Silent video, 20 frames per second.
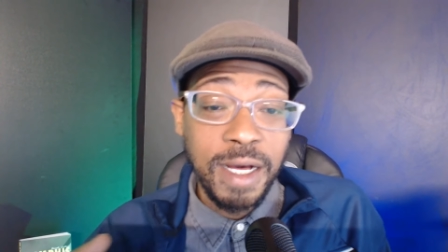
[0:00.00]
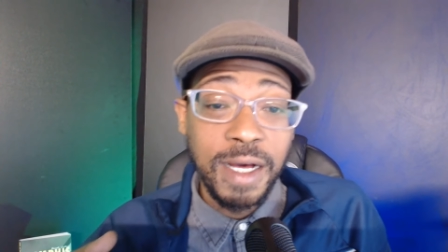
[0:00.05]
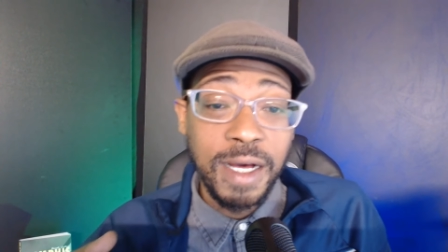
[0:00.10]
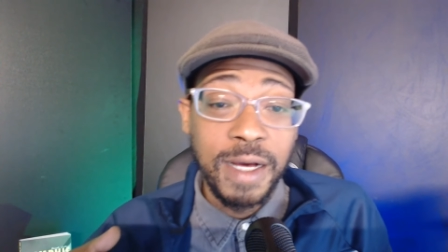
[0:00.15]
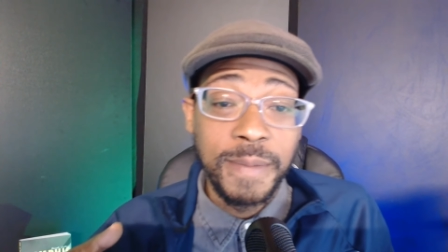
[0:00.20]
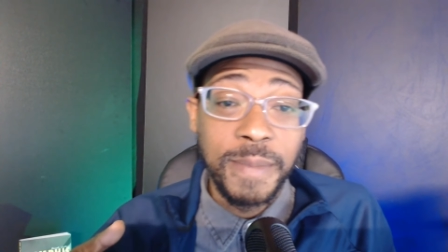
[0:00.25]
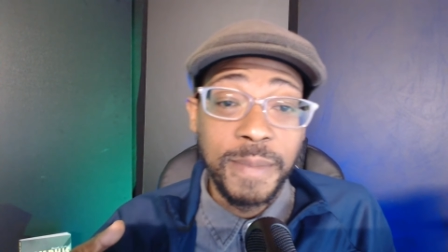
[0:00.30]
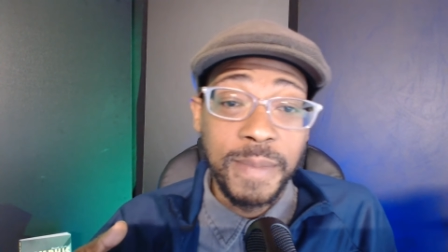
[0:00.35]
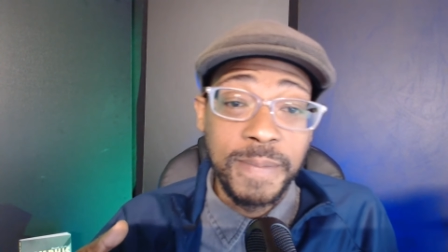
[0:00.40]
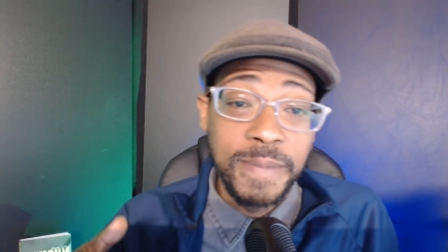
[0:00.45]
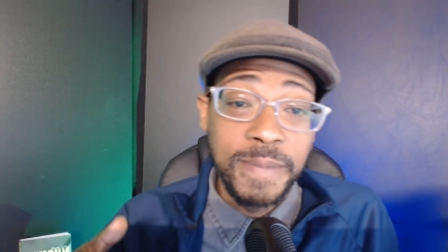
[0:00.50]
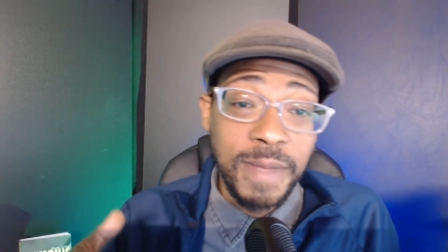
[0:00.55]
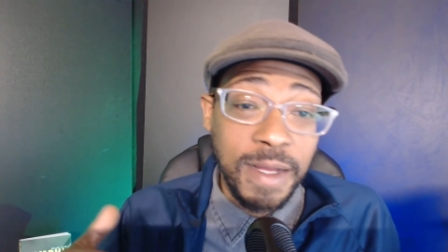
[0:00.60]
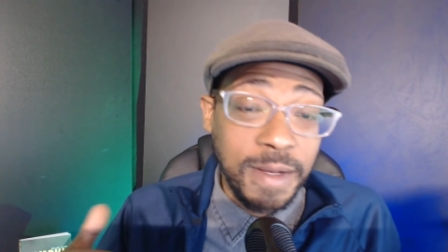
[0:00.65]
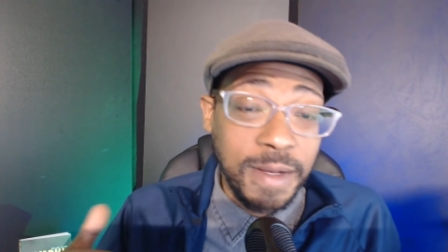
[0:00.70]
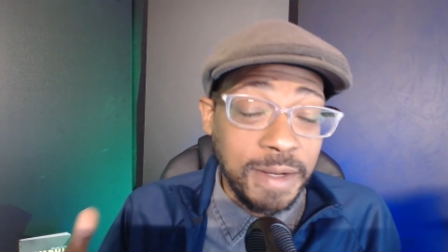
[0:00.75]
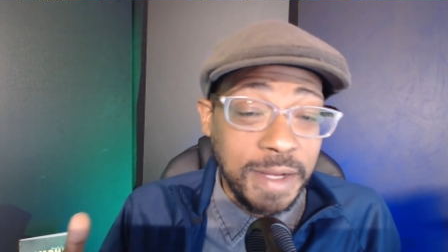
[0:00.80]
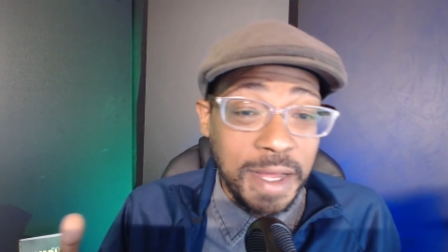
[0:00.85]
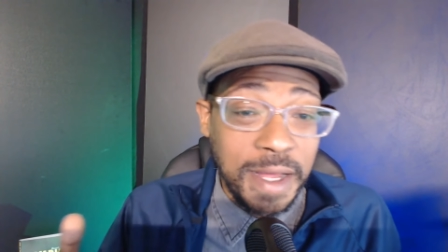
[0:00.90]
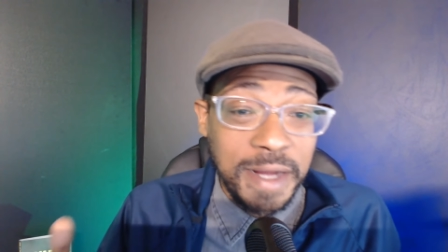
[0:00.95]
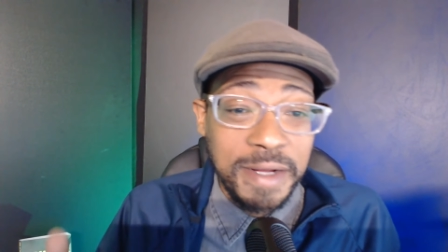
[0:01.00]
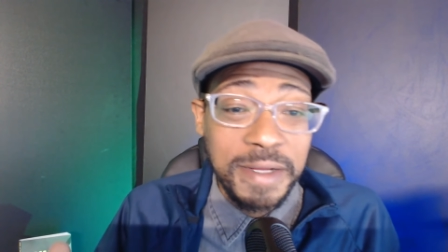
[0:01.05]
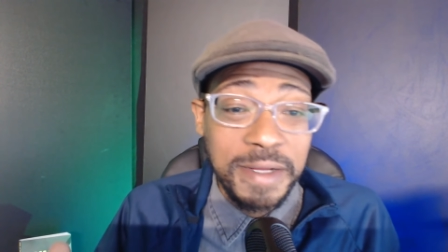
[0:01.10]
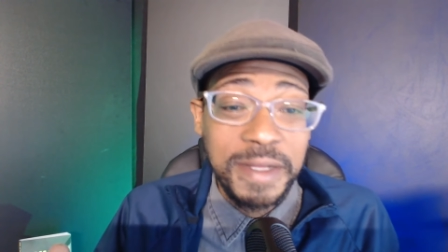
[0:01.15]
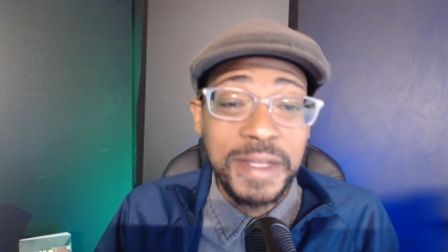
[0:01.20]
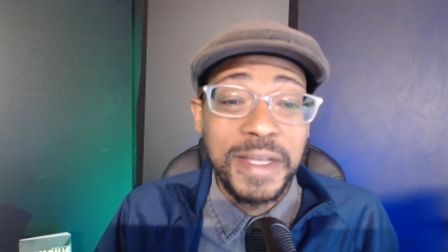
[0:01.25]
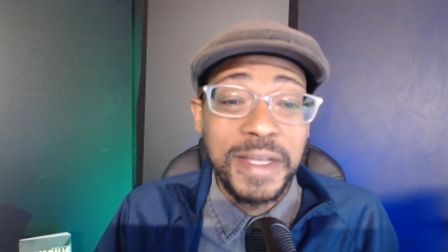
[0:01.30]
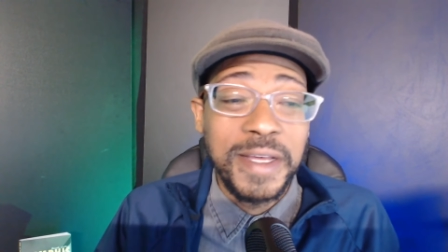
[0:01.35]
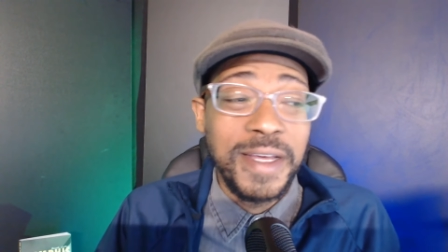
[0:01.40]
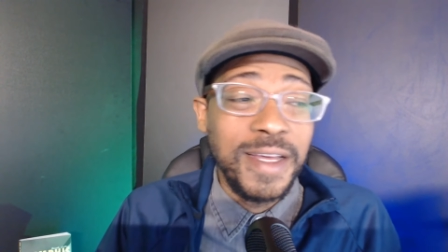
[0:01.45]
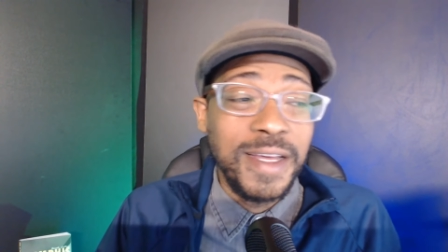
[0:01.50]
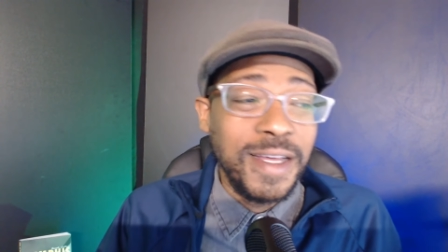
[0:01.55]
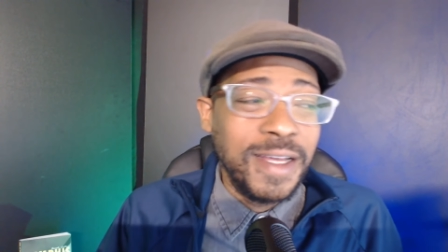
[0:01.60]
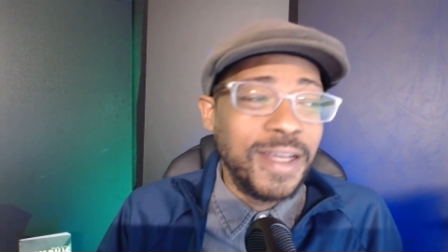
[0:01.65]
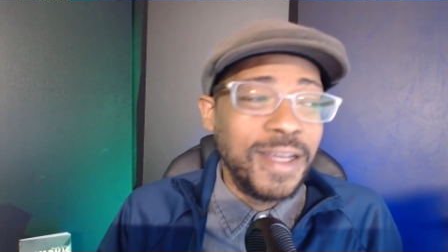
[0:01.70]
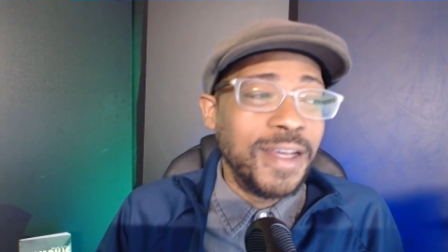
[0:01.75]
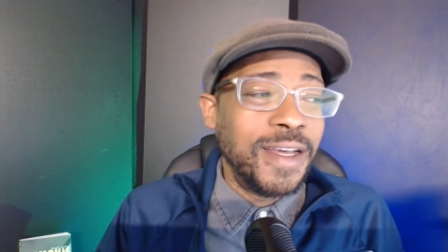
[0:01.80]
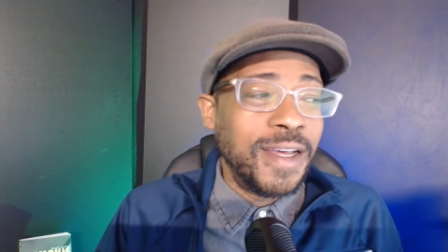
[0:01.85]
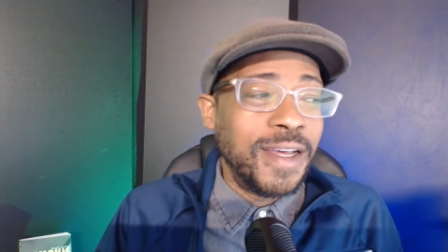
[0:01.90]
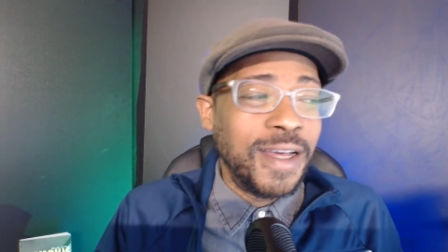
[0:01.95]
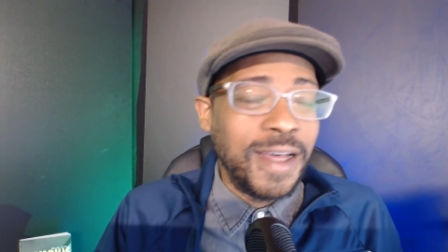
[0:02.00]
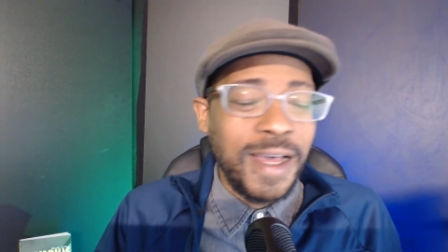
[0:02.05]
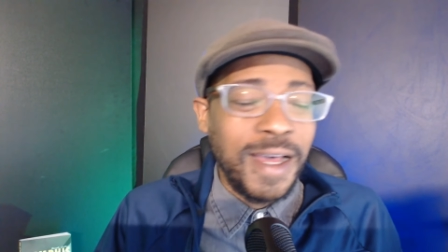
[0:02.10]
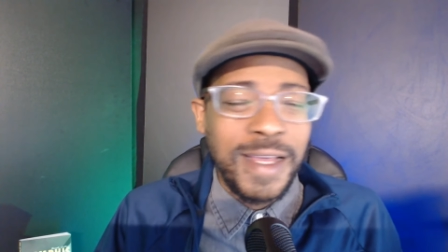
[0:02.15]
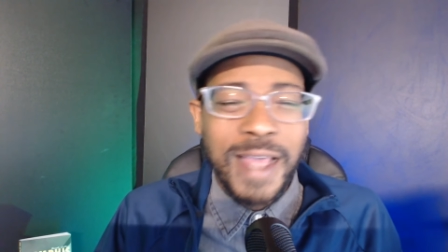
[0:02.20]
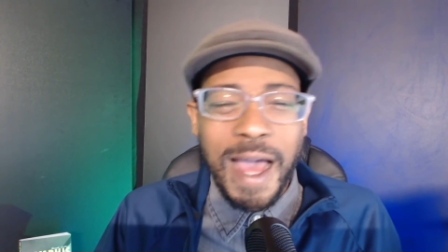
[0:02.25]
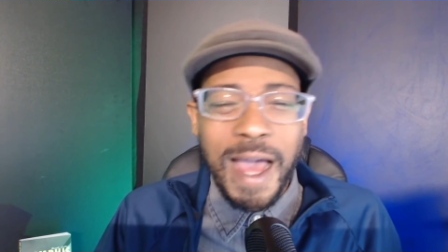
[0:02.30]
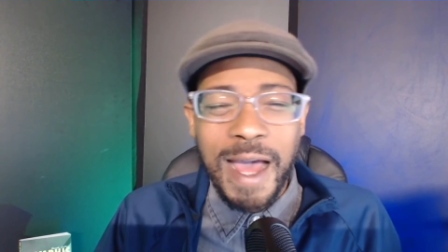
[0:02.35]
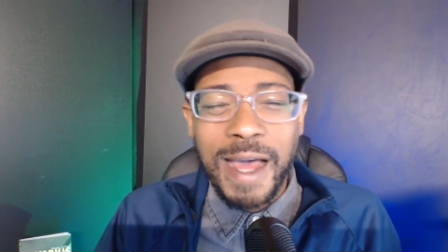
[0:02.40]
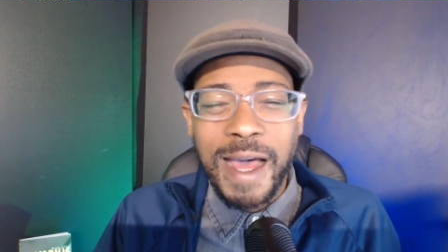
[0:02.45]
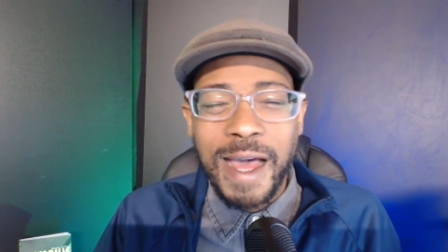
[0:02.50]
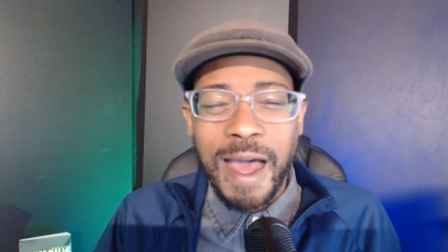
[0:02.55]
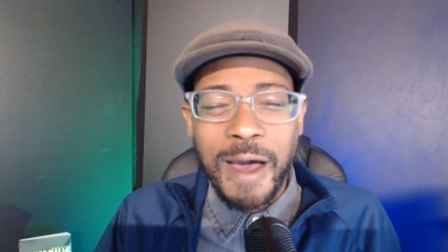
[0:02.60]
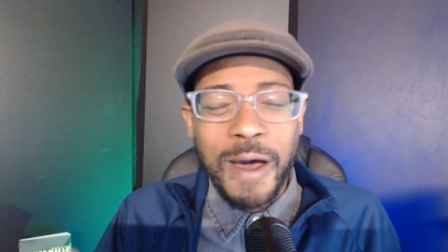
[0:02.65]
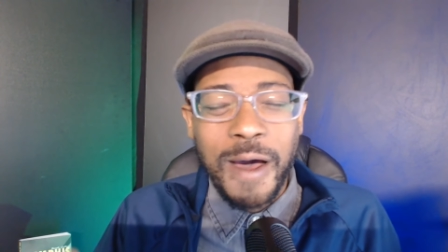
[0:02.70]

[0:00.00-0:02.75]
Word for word: Um, I kind of, I,